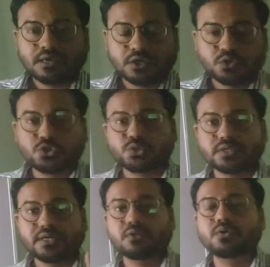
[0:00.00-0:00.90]
you
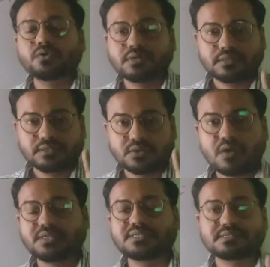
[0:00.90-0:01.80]
should ignore the
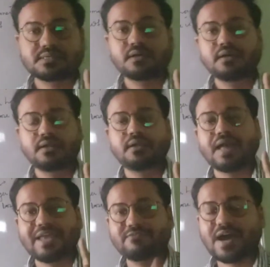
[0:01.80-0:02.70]
doctor's
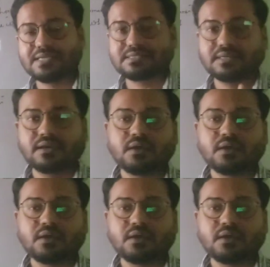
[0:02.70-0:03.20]
advice